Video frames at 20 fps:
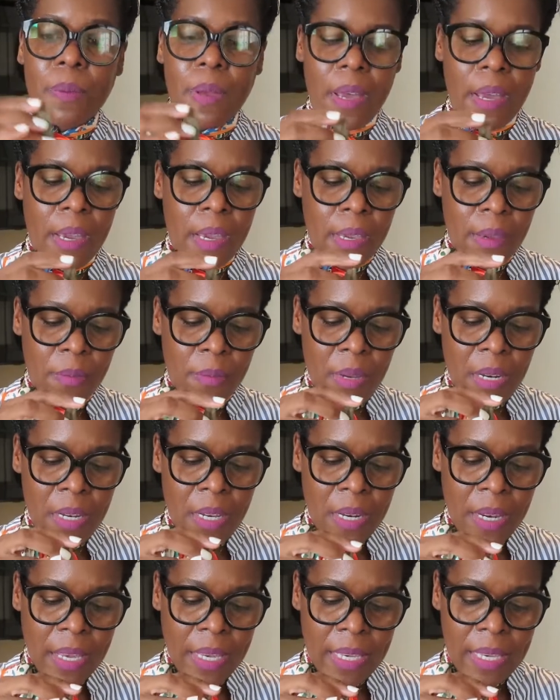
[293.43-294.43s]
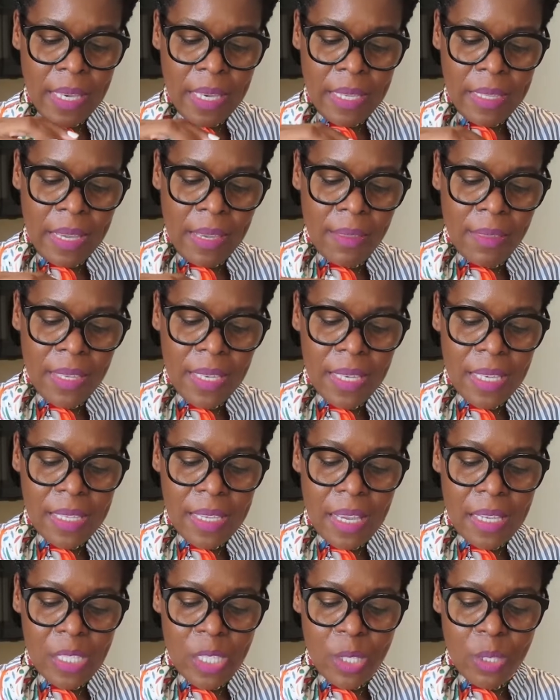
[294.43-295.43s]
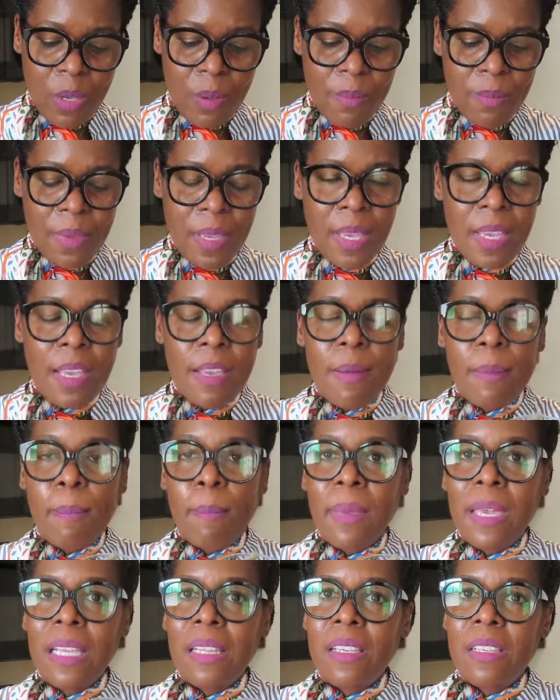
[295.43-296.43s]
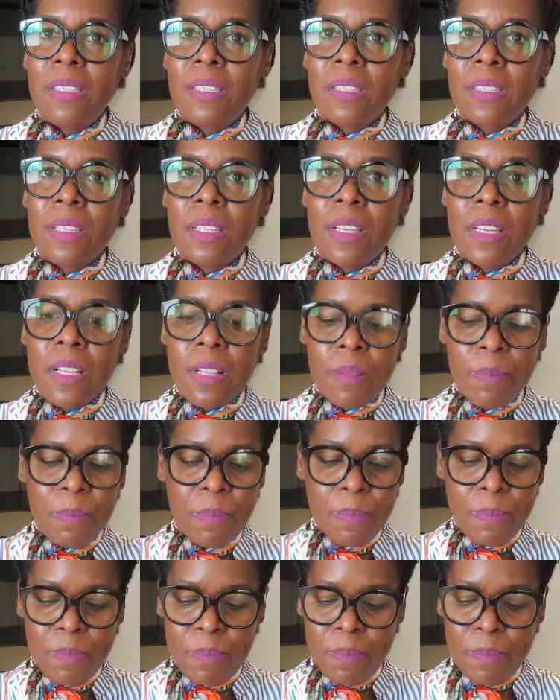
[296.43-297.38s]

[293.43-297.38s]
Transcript: I really like it. I think it has some medicinal